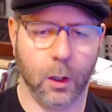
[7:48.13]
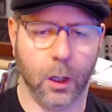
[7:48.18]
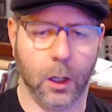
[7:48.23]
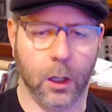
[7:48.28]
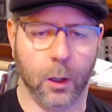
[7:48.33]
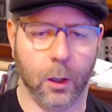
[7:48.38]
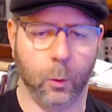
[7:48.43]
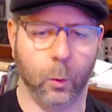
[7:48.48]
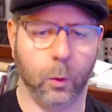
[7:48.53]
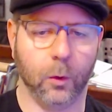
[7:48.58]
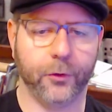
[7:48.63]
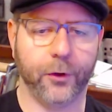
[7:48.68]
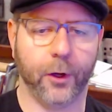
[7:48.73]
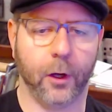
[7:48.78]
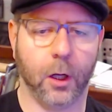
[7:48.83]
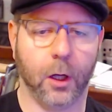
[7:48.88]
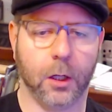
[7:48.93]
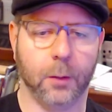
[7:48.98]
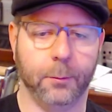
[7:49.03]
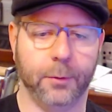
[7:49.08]
we'll
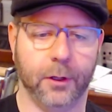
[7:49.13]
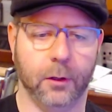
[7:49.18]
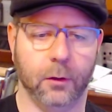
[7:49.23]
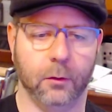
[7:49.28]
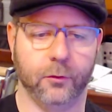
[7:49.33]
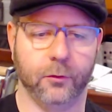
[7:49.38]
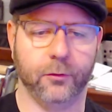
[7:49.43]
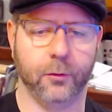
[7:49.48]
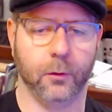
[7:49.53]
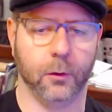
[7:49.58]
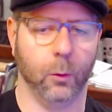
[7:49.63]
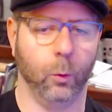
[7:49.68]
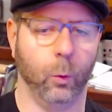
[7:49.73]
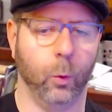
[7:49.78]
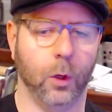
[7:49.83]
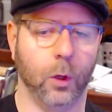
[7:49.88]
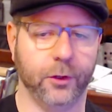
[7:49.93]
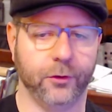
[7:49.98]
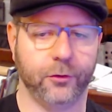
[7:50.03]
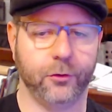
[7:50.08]
talk about sort of
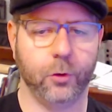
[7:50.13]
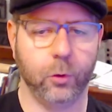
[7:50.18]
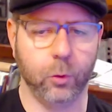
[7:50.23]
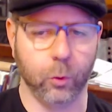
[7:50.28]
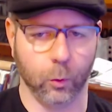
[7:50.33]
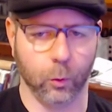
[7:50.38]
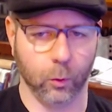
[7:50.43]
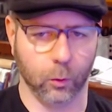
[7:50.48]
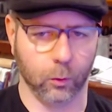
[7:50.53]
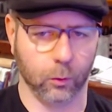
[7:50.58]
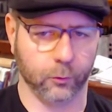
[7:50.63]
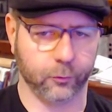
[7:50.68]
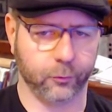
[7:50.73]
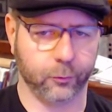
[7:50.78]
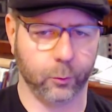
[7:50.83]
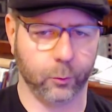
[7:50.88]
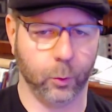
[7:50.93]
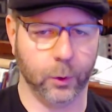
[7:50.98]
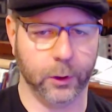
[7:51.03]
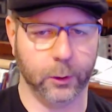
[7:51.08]
what
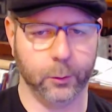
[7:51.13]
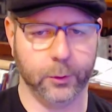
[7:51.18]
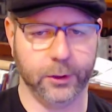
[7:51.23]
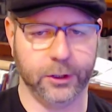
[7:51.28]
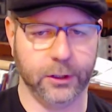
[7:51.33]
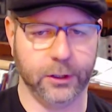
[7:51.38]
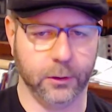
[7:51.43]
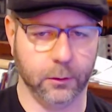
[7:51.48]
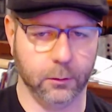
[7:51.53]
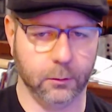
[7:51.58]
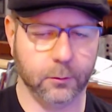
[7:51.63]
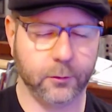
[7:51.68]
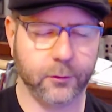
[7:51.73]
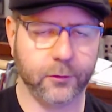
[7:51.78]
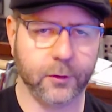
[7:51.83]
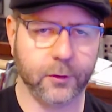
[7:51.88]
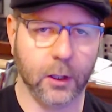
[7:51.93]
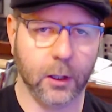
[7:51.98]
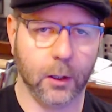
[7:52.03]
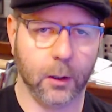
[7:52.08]
tools we would
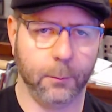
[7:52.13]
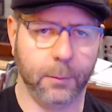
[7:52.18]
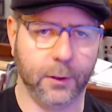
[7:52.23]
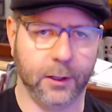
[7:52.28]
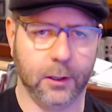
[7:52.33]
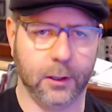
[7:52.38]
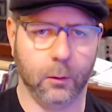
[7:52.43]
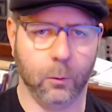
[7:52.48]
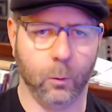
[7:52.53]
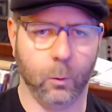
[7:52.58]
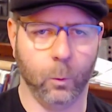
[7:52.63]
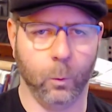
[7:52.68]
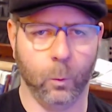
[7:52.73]
use, but